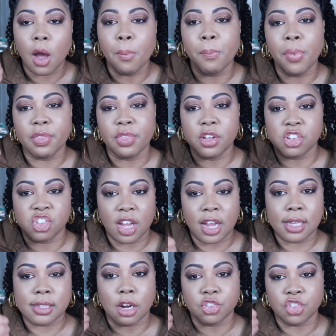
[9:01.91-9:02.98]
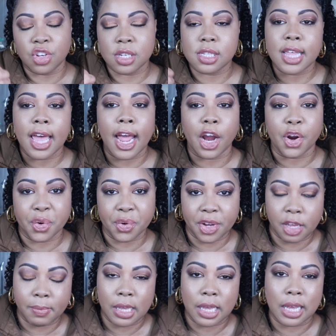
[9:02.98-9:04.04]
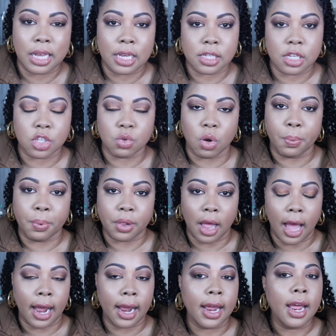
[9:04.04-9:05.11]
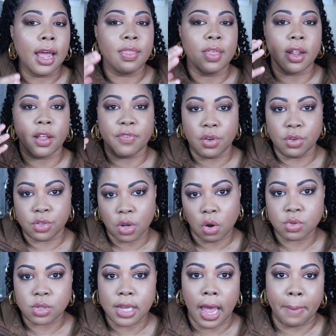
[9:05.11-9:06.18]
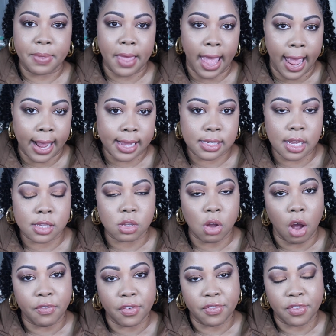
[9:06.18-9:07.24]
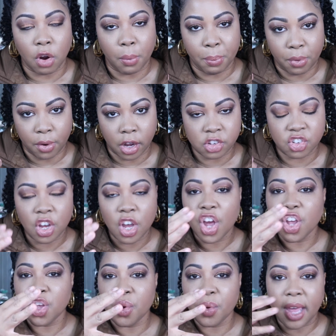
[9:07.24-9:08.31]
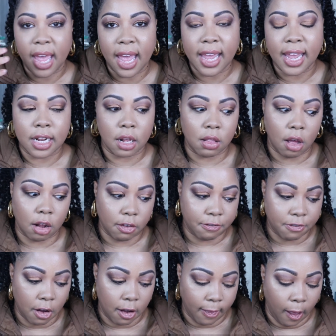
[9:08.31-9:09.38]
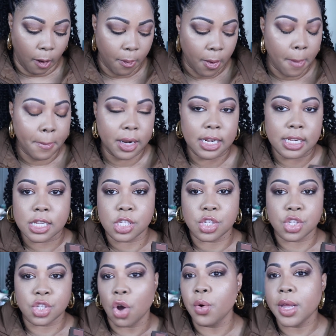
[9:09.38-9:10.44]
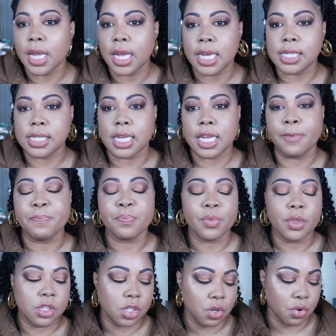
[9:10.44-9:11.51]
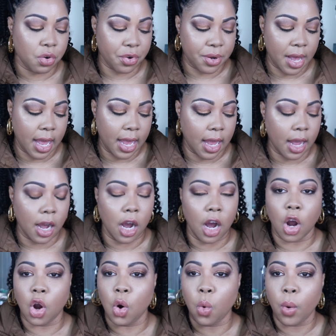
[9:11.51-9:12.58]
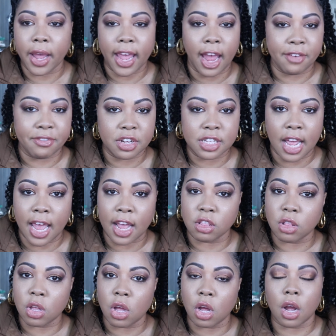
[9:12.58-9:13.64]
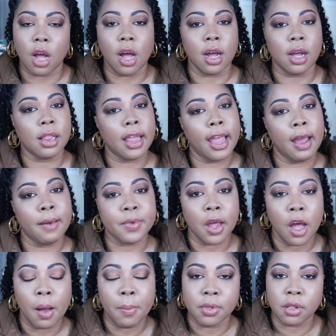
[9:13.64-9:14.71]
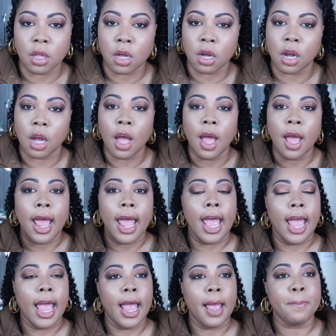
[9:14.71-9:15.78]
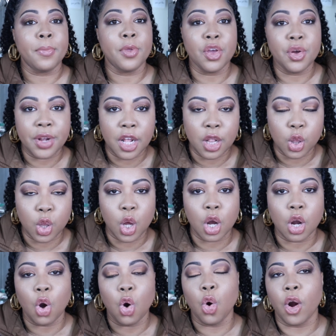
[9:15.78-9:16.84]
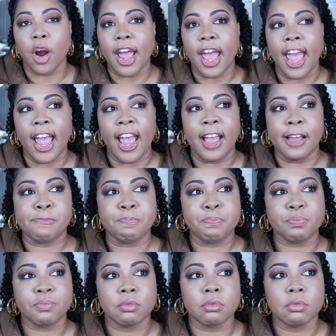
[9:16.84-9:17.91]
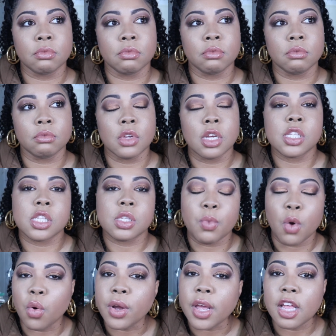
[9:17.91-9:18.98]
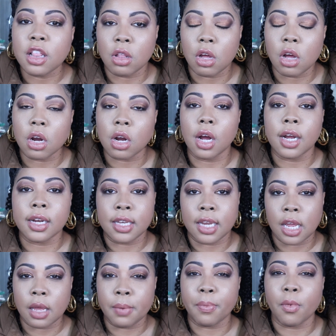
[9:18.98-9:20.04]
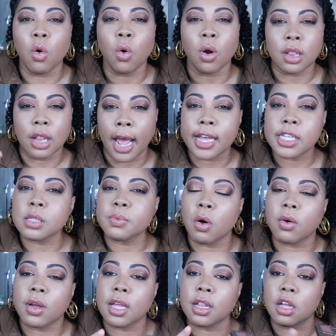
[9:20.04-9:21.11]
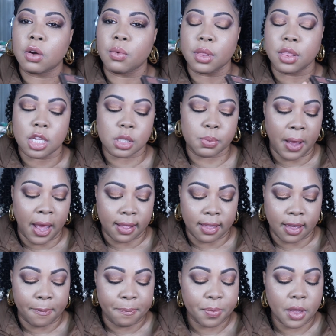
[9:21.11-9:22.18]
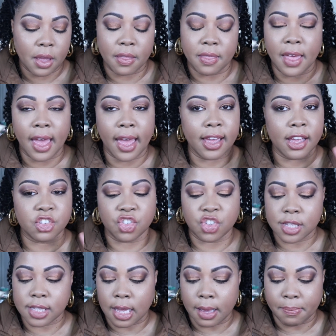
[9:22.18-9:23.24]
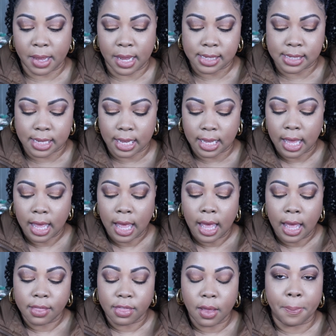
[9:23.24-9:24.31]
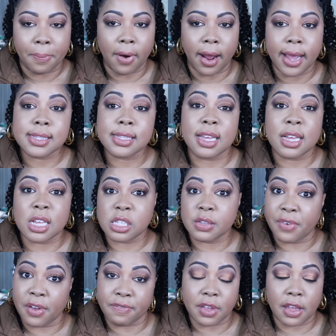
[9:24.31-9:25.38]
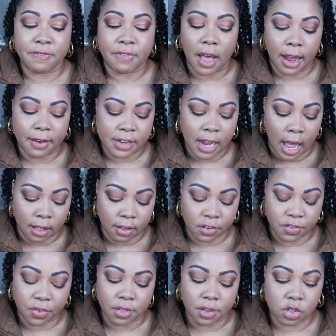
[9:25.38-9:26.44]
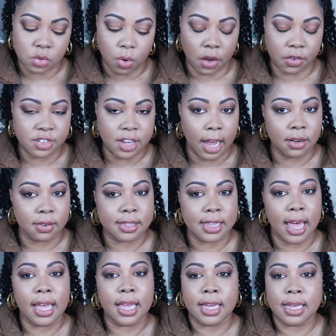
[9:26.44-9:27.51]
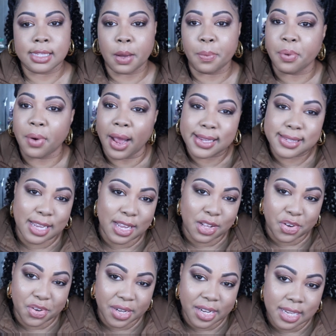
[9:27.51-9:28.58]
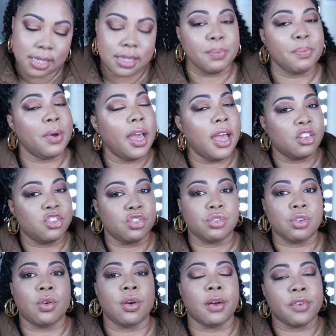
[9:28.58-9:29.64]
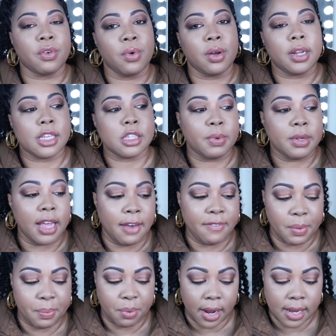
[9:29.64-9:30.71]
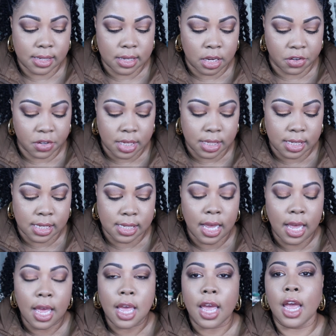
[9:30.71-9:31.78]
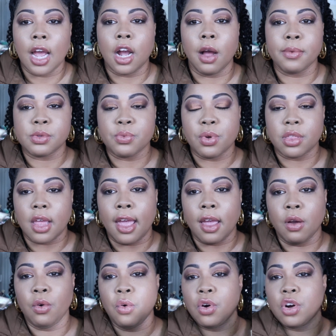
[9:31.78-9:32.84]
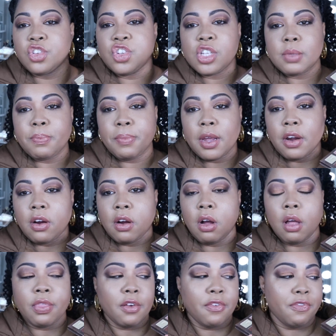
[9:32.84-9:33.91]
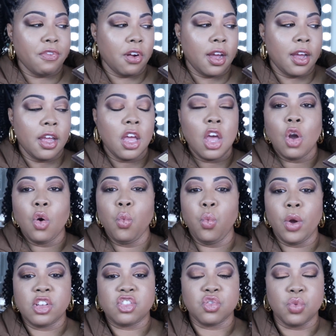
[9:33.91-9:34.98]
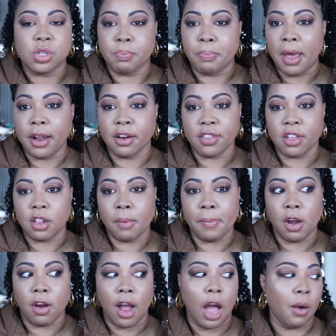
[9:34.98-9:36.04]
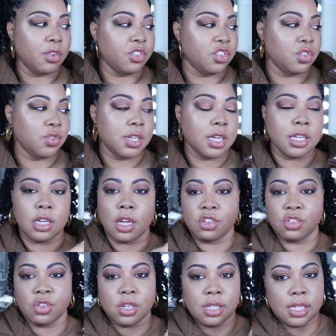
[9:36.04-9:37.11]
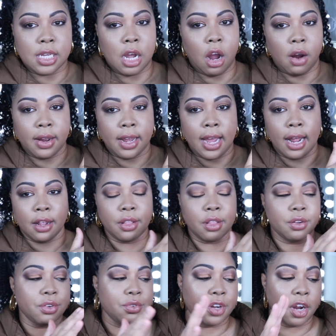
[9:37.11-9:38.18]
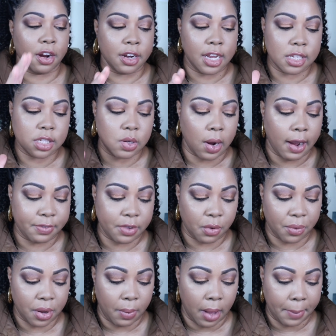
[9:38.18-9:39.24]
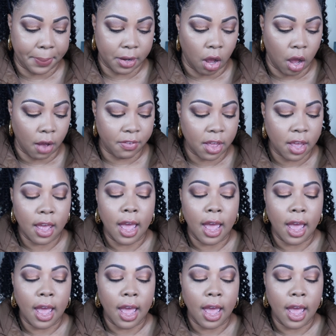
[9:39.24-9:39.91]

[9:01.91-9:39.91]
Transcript: But the shades are just that creamy and easy to apply that if you don't tap the excess off of your brush, you can get a lot of fallout. But it is so easy to create a quick everyday look, a glammed up look, a muted look, or a smoky look, a deep or light smoky look with this palette that is just amazing. The price is $55 for the 12 shadows. That is a price increase, but as you know, everyone has been having price increases. It comes with a gorgeous mirror on the front, which was better than the mirror I was using. As you can see, I already got a little dirty, so I have to rewipe it off.